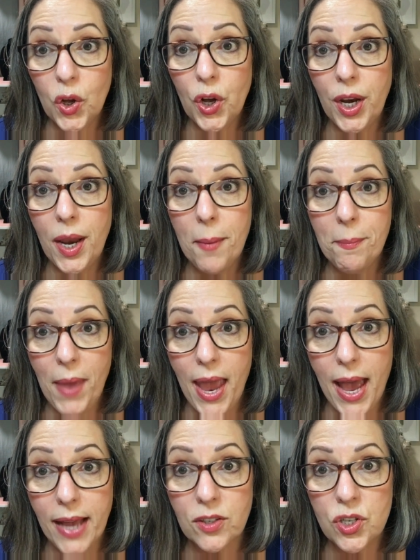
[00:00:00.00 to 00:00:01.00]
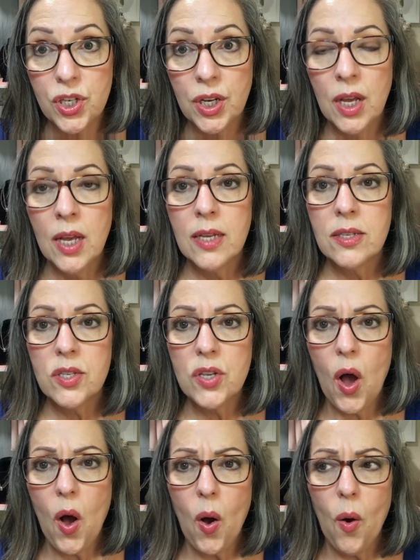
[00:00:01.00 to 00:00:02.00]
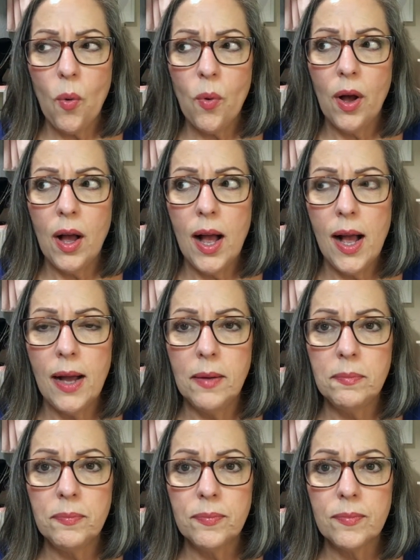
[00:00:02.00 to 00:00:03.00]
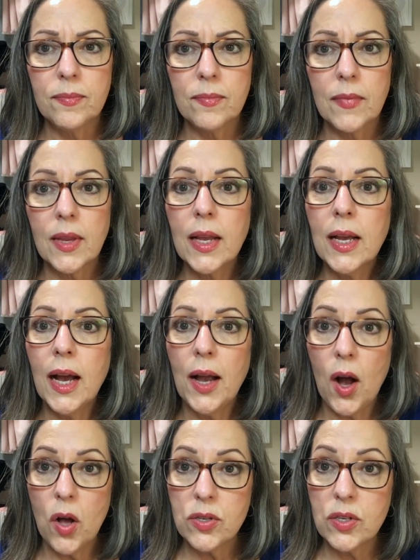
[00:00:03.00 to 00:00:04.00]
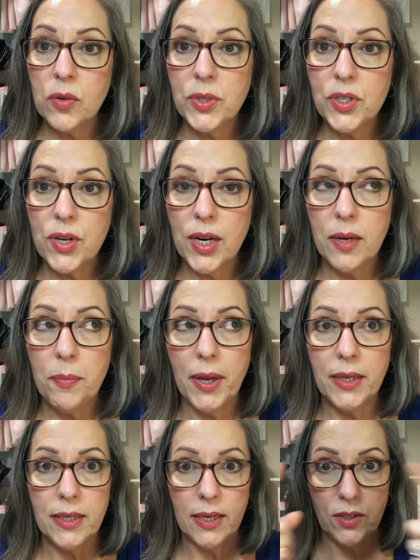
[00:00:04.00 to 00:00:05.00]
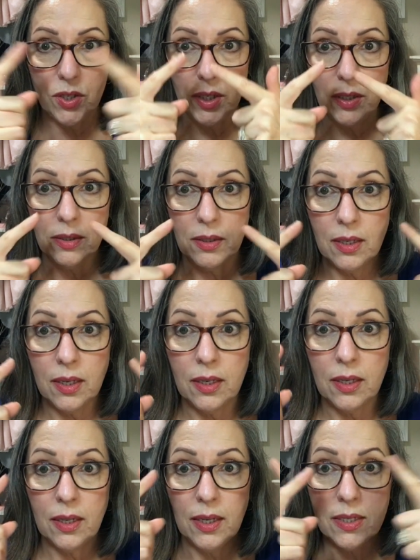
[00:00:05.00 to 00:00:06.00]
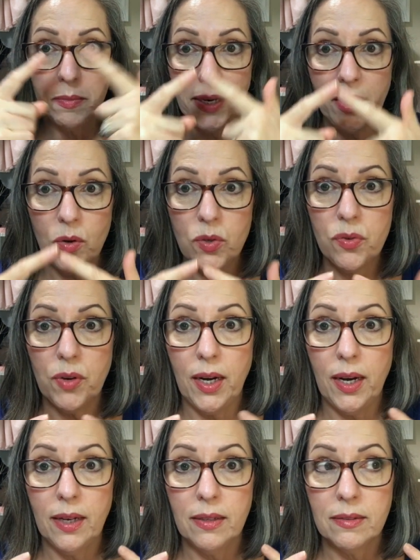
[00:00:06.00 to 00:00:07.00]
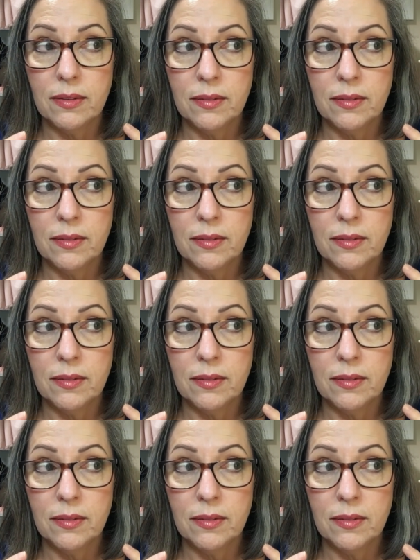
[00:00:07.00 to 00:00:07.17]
good match. So um, I also was trying to pay attention. Is my nose running?